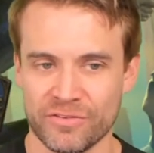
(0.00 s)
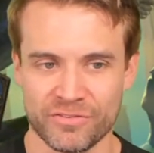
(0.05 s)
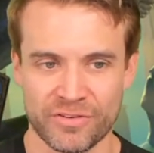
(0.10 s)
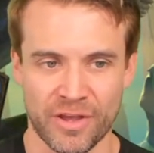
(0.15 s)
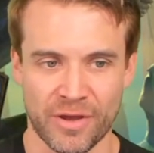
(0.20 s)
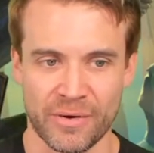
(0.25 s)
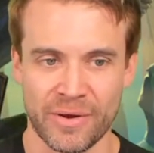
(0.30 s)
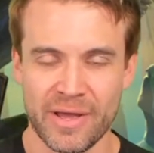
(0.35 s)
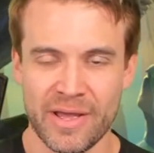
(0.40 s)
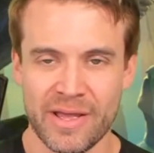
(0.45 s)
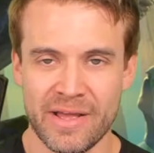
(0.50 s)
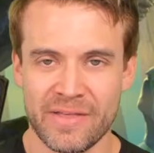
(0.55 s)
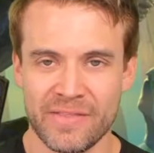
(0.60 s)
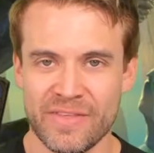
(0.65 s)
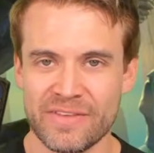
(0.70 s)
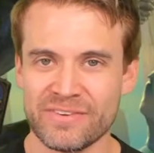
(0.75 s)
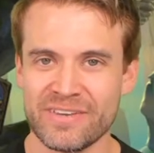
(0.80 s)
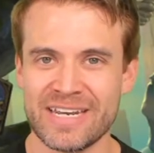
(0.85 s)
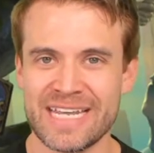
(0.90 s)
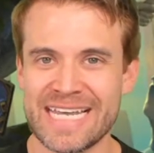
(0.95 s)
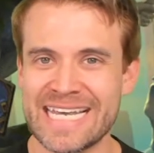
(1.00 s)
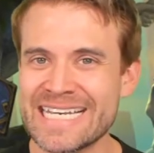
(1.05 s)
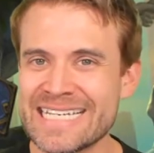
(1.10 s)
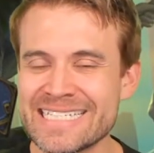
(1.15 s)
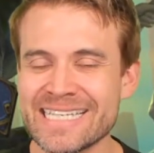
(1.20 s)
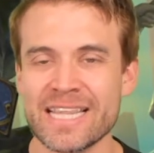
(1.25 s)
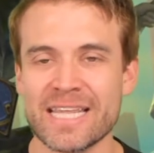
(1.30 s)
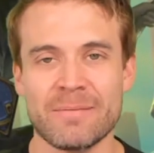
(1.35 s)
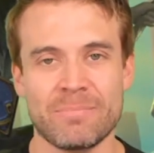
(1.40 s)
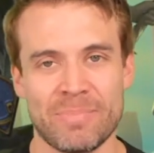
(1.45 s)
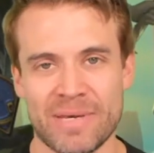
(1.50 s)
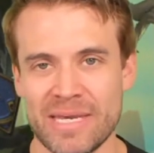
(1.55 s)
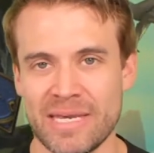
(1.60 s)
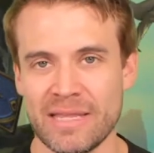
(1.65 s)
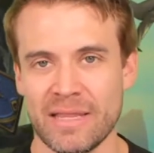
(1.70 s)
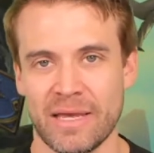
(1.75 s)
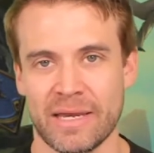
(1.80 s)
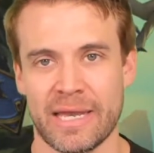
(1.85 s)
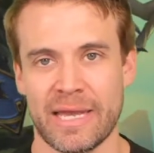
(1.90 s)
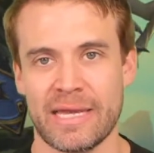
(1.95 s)
So this can easily be
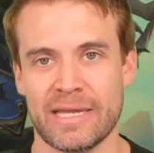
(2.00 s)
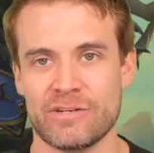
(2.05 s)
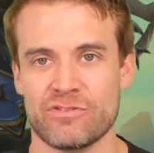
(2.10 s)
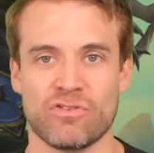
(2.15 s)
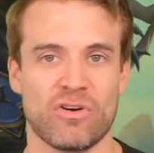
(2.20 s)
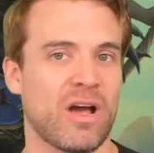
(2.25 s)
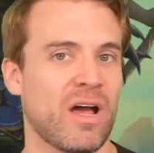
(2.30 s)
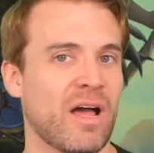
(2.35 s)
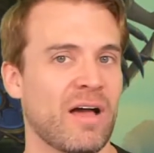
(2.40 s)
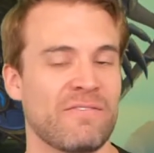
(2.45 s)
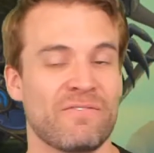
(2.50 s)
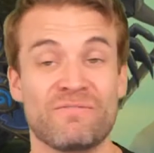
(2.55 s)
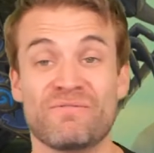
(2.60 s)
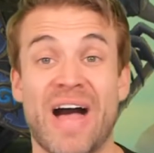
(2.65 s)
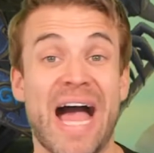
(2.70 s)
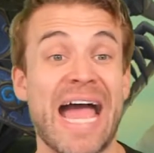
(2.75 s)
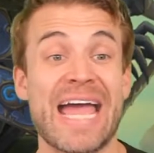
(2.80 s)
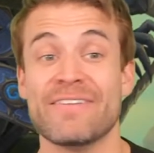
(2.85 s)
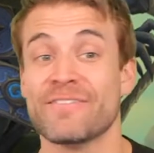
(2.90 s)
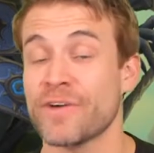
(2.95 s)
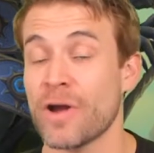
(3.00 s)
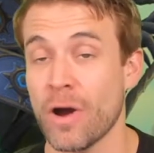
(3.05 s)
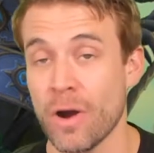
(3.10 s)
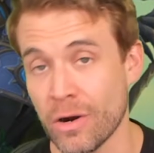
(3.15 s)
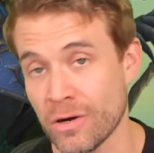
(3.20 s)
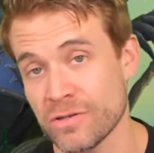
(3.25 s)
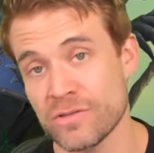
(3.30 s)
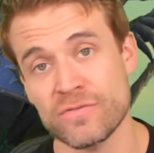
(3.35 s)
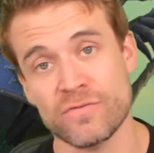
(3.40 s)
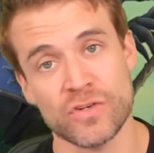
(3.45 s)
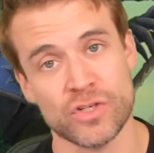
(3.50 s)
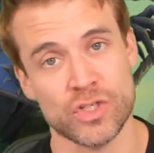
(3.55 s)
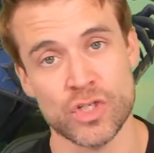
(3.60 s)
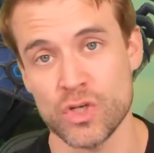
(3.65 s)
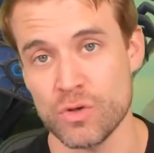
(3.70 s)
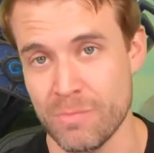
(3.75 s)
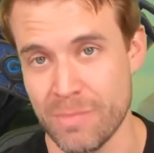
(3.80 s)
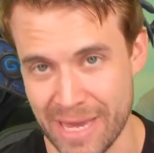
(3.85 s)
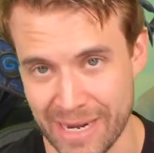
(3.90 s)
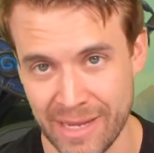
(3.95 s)
like a draw 5 cards for
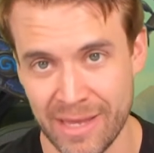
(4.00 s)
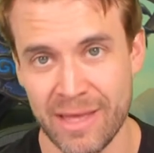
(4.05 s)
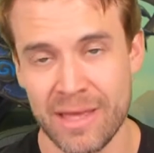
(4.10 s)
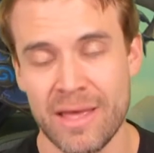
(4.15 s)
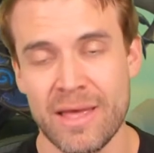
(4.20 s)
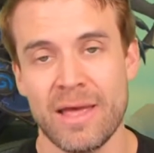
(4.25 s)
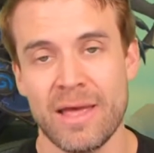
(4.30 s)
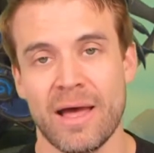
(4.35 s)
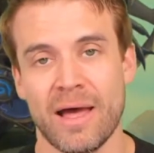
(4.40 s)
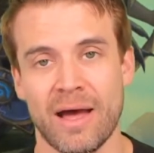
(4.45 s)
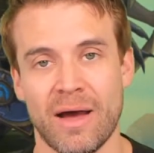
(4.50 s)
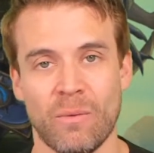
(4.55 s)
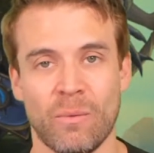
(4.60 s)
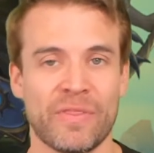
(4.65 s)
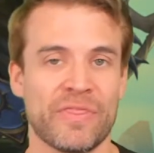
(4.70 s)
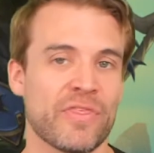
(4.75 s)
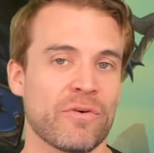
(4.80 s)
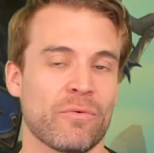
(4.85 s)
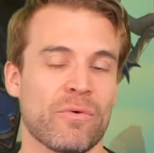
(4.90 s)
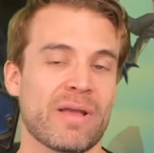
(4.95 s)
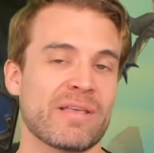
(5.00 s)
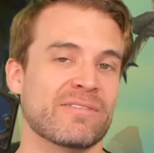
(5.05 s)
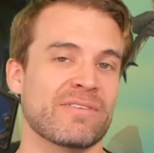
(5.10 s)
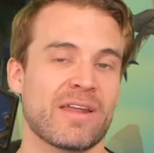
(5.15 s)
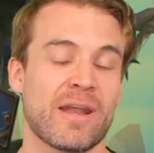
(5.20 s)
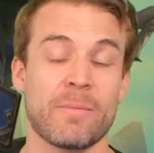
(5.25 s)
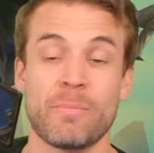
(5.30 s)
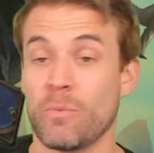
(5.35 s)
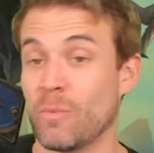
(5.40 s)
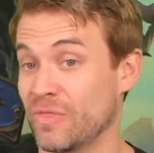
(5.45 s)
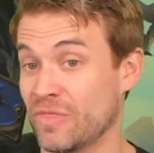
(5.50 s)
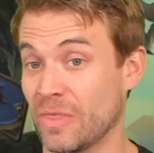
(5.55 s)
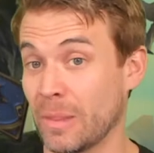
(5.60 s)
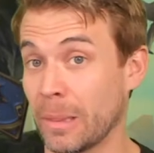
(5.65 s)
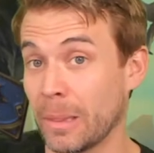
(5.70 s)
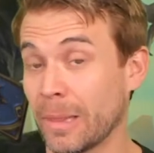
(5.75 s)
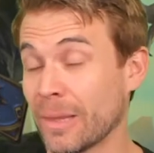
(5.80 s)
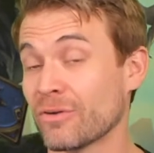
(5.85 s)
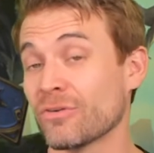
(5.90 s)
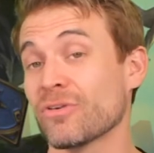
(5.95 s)
2 mana with the right setup, with
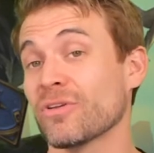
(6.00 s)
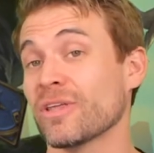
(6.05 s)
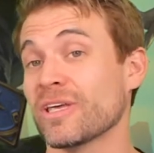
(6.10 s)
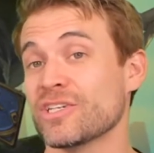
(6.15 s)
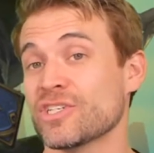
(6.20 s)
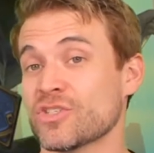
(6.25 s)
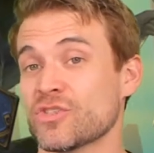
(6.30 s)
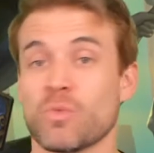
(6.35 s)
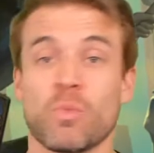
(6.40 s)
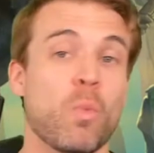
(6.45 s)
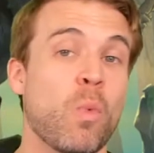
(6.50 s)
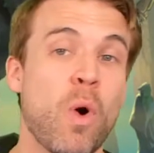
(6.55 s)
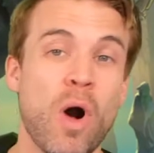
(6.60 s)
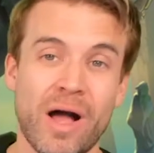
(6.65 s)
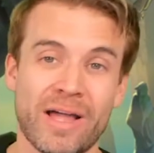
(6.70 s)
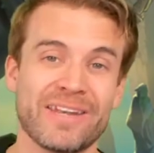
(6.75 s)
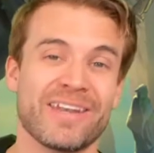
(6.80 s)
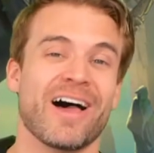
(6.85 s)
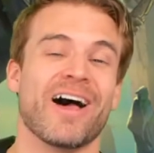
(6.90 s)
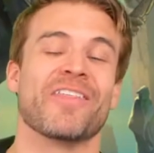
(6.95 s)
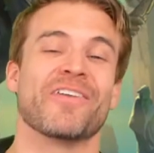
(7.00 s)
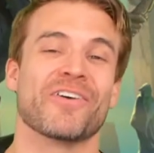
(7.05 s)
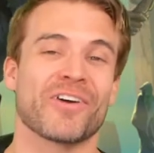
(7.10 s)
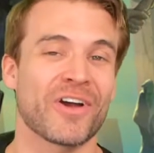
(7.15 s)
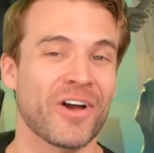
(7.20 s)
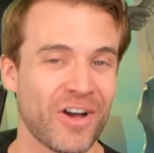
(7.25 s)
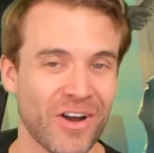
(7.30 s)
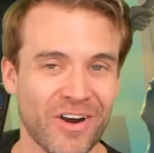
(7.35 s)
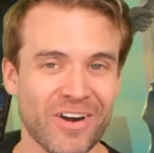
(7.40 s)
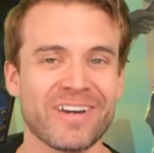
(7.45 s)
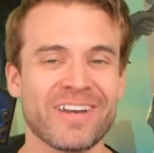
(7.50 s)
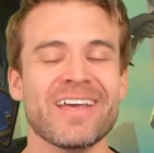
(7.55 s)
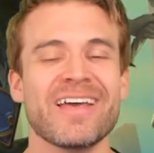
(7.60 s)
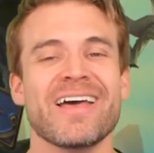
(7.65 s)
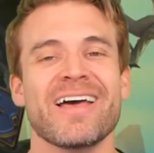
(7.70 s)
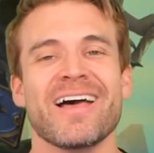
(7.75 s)
literally just one other card.